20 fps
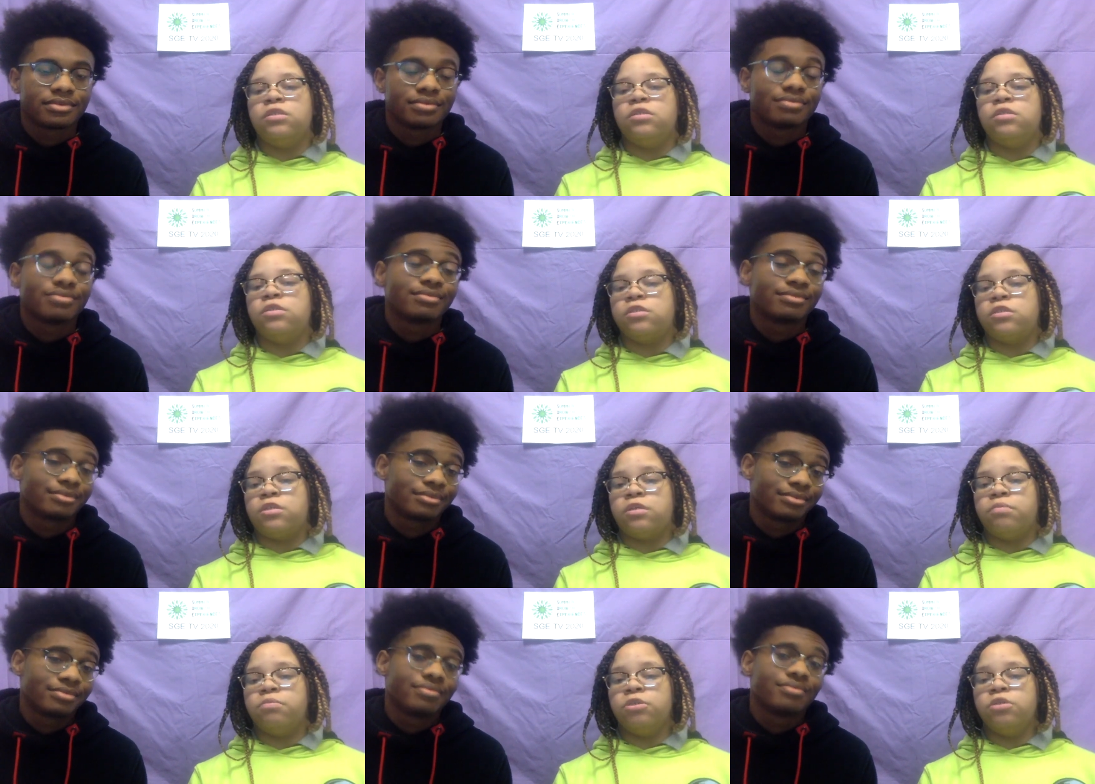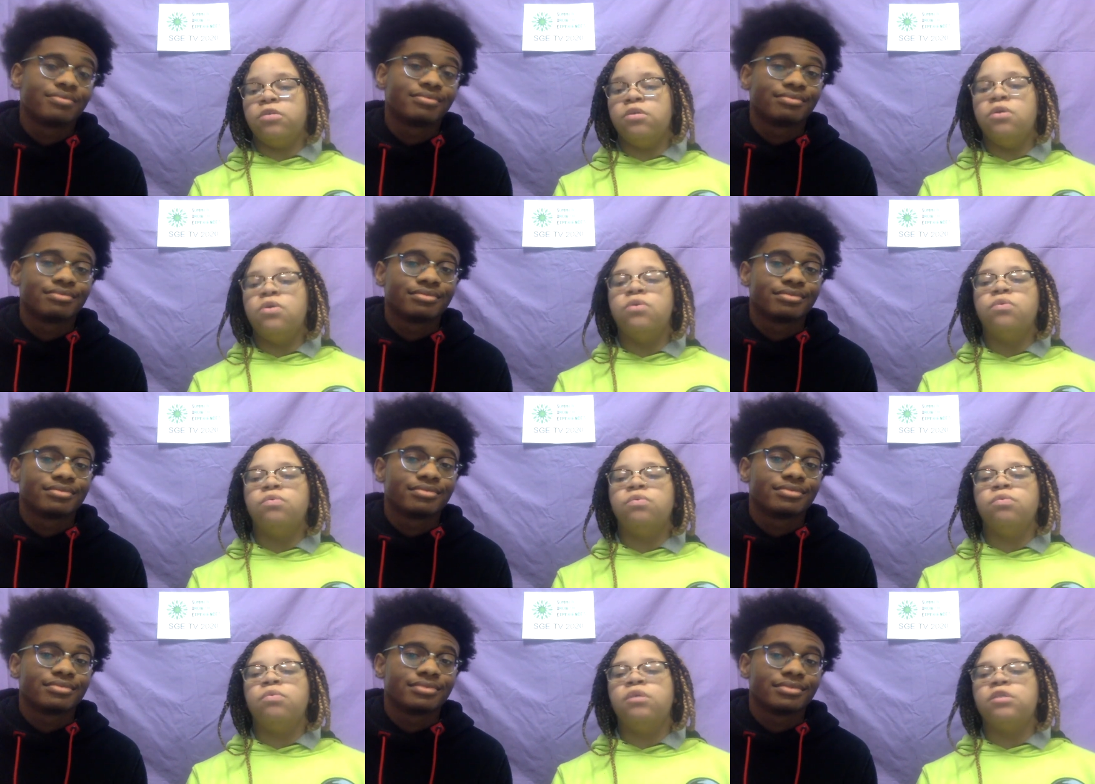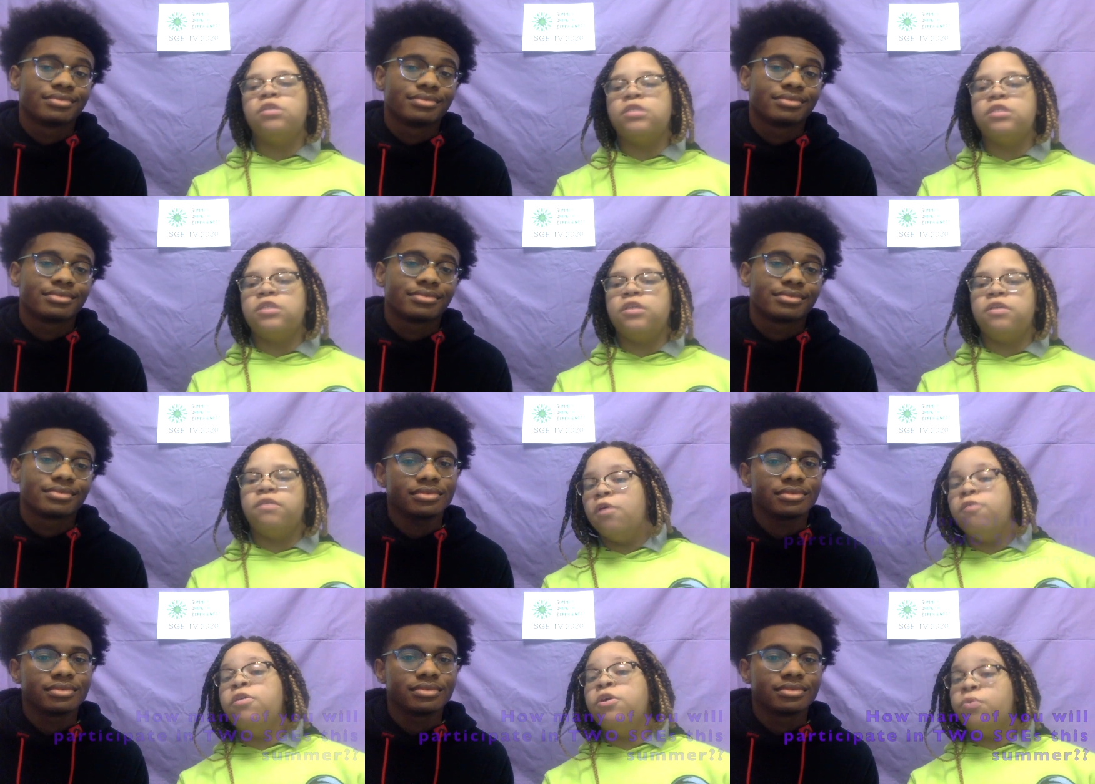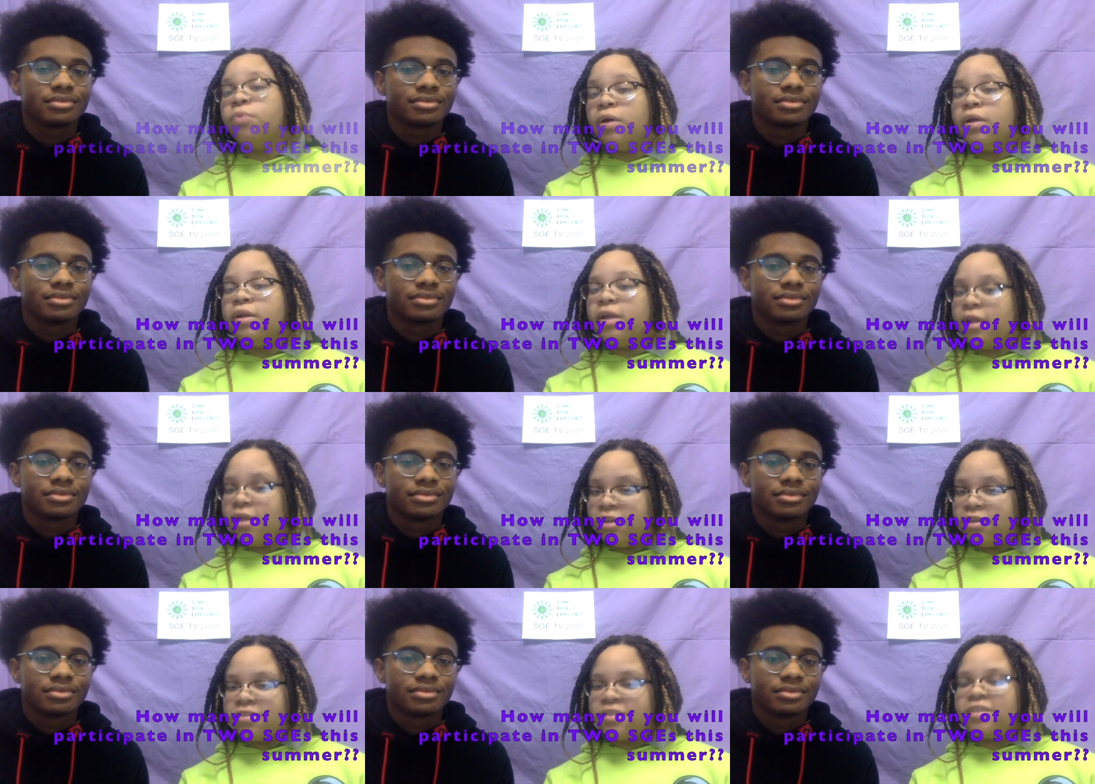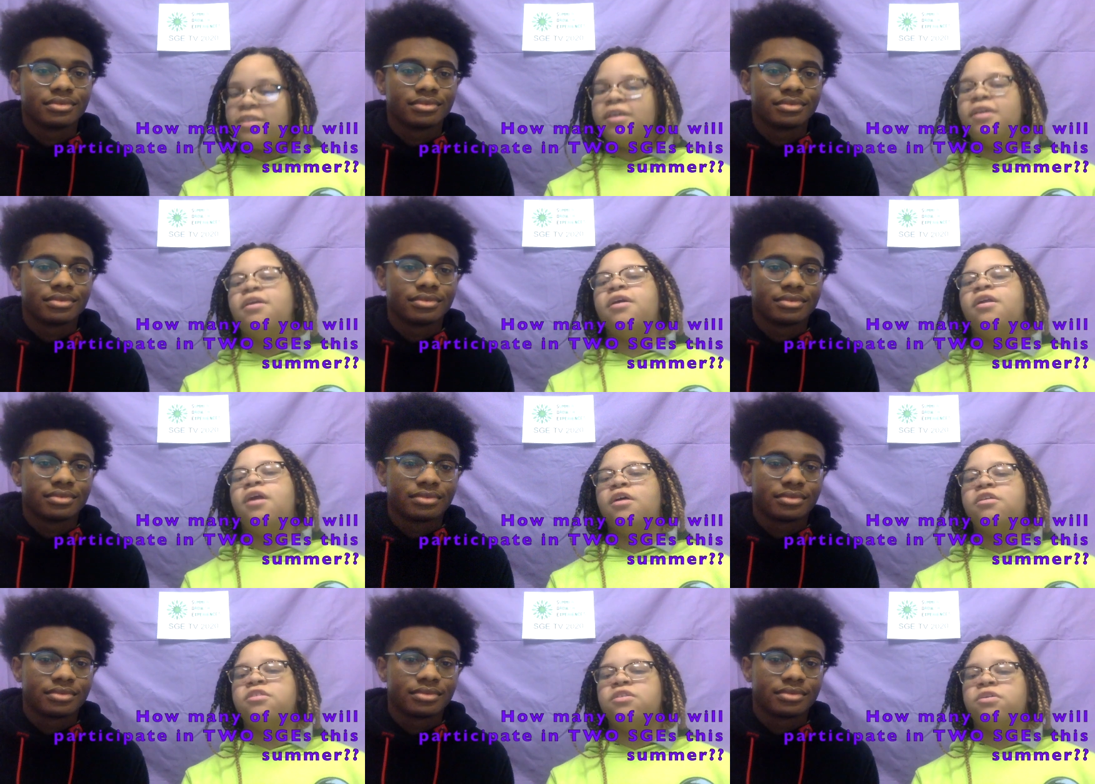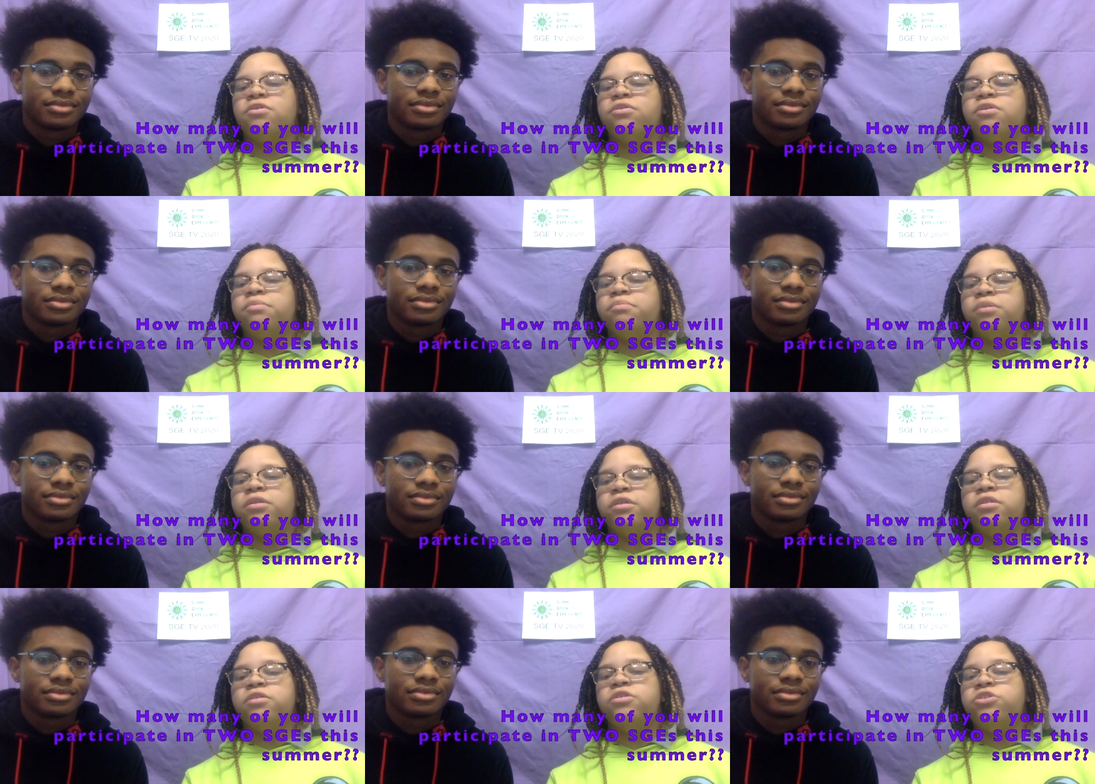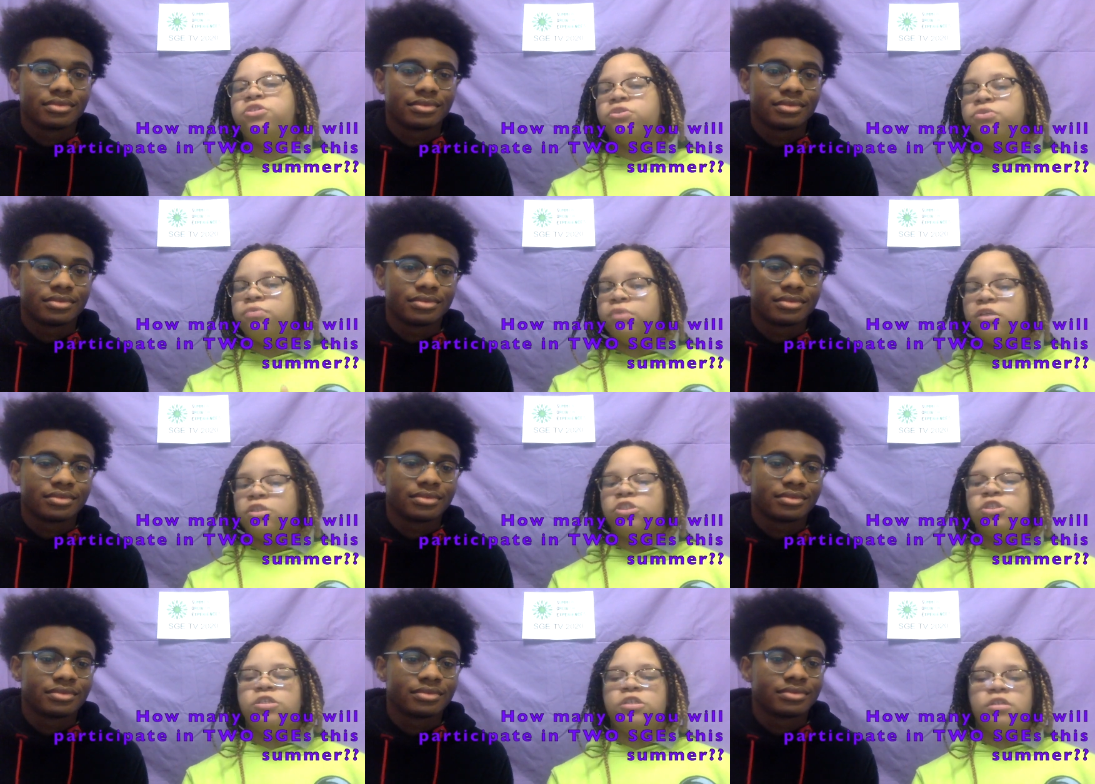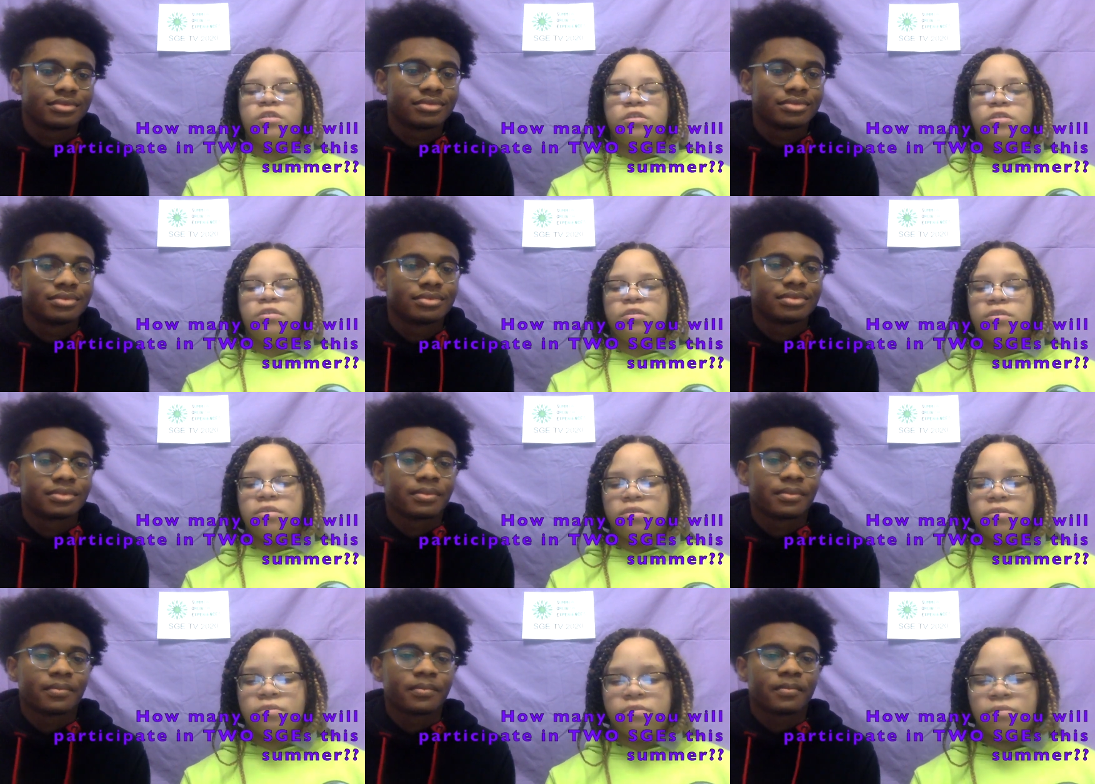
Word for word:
Speaker 1: in the summer. We want to see if anyone else can also complete two SGEs.